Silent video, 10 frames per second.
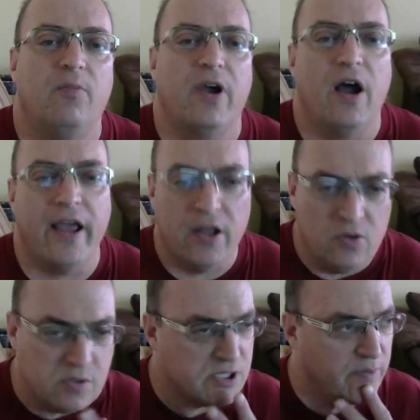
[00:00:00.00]
oh my god, I gotta
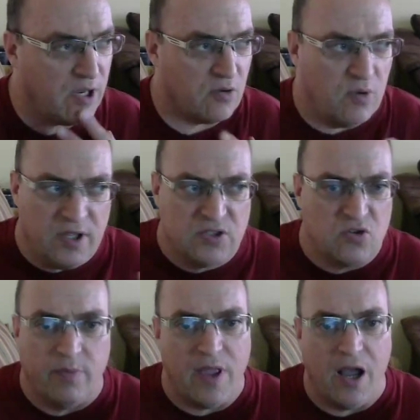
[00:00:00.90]
do something to really
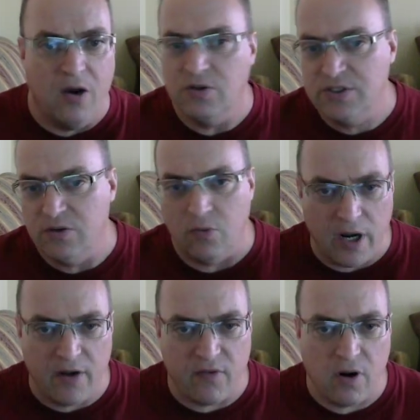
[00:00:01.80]
stir up the house and
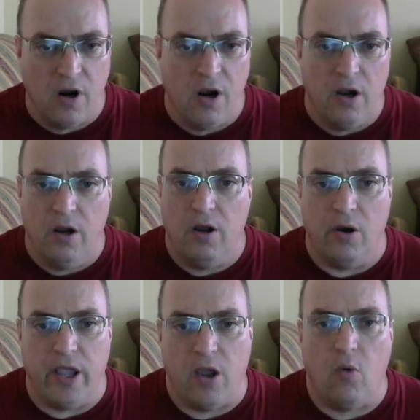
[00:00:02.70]
whatever.
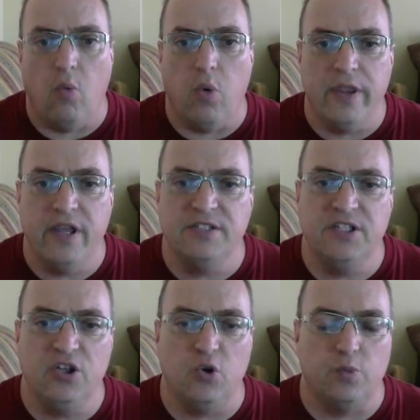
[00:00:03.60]
Okay, what does
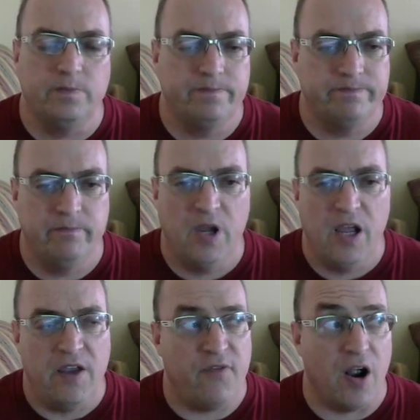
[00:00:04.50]
he do?
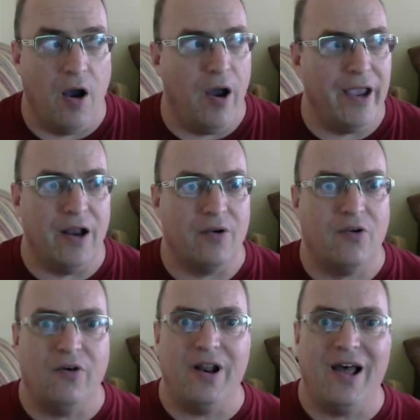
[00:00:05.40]
He figured, oh, I got a
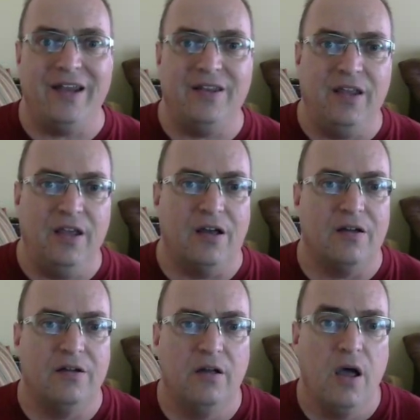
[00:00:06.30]
good idea.
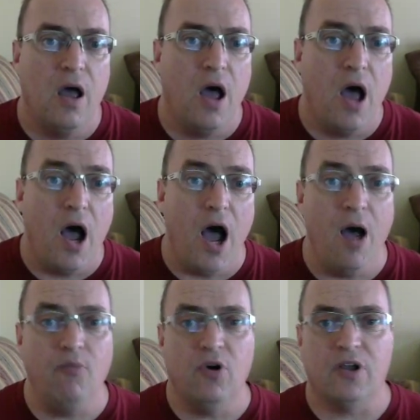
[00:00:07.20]

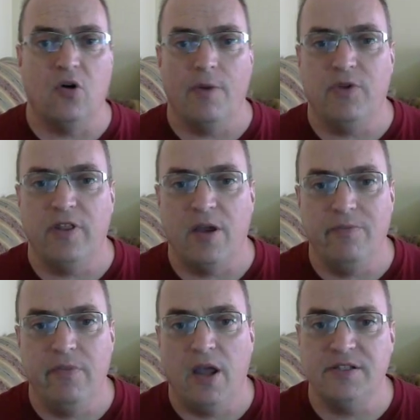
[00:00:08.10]
I'm gonna go up to
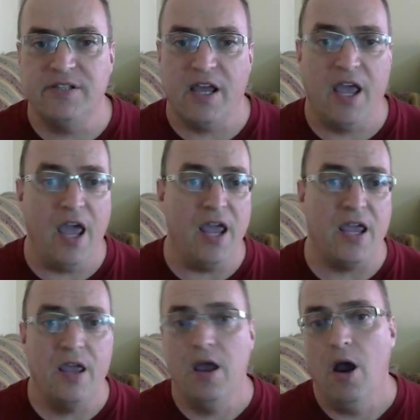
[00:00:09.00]
them and say,
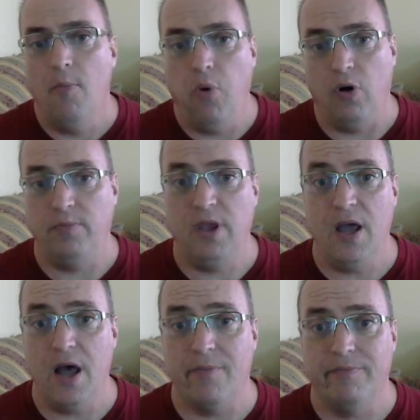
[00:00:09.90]
hey, put me
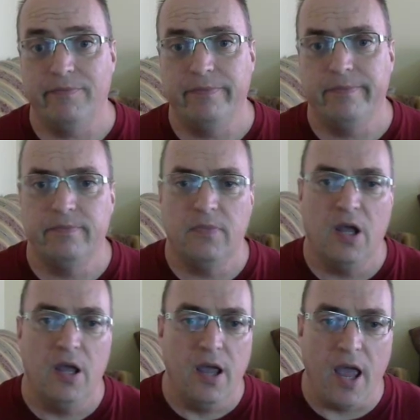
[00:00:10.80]
up.
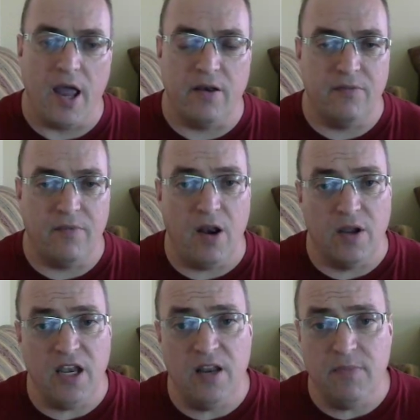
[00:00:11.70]
And you know,
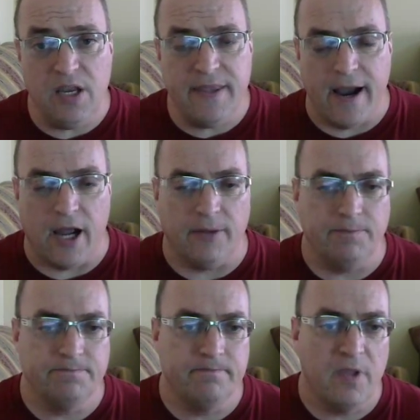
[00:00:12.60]
in the meantime,
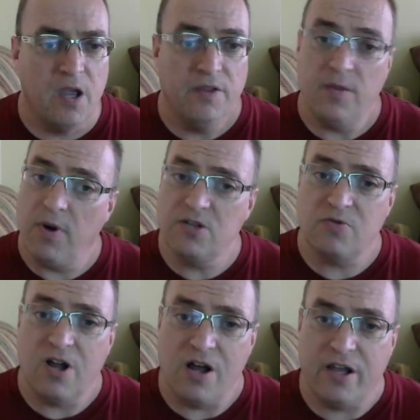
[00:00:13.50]
the brothers
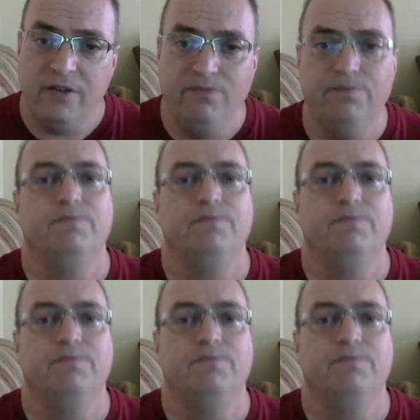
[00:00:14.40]
were talking,